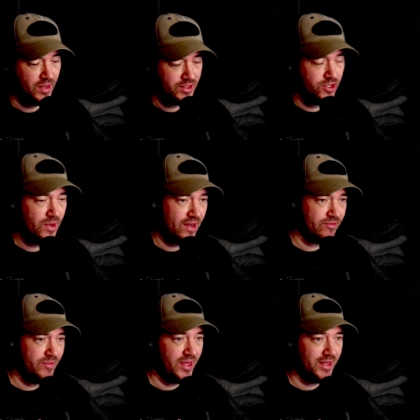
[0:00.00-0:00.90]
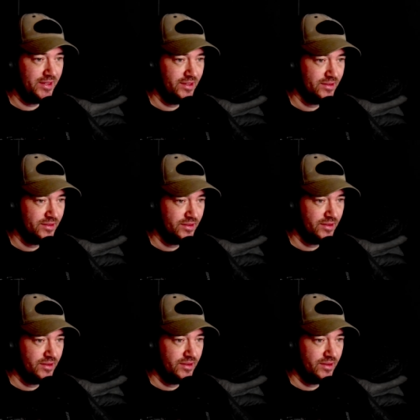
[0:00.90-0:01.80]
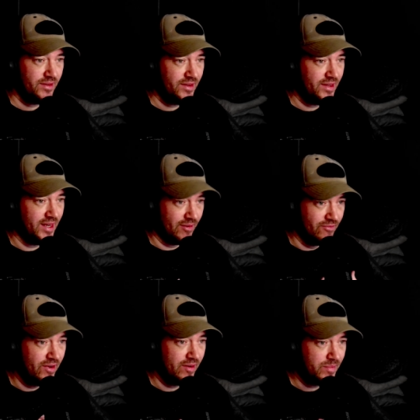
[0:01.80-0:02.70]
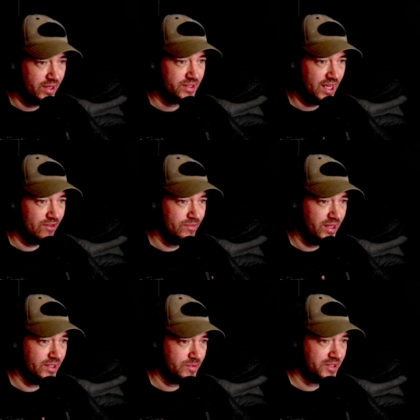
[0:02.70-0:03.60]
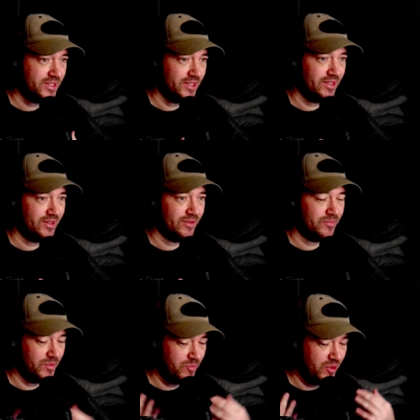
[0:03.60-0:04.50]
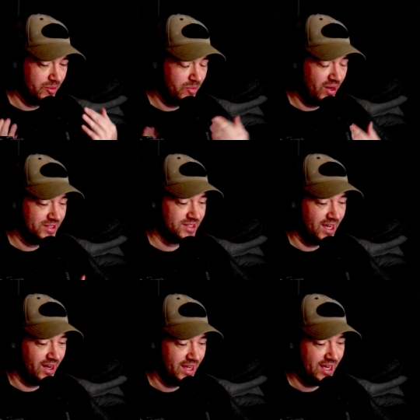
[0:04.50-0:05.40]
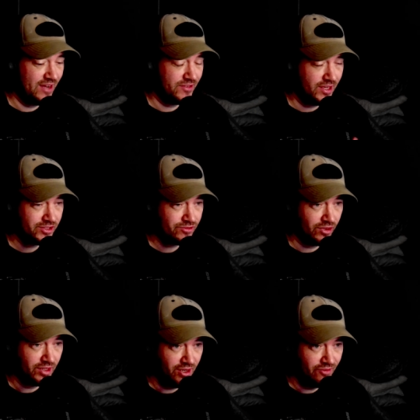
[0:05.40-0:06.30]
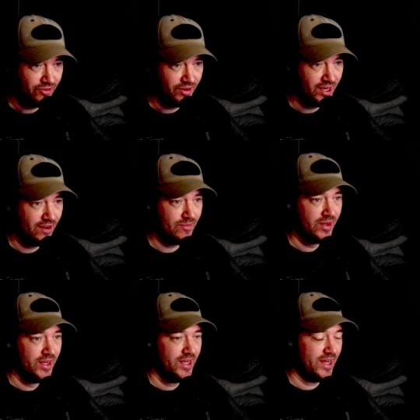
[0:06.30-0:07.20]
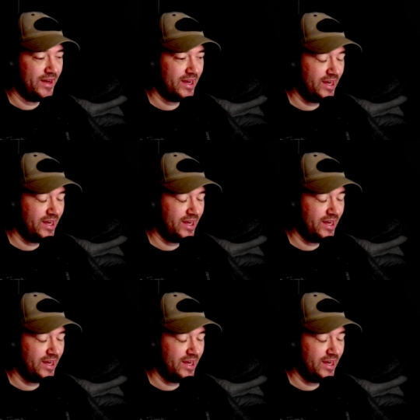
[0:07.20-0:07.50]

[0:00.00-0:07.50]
But I do have me, and I'm very blessed to have me, especially the, the, the mindset I have and how strong and confident I am and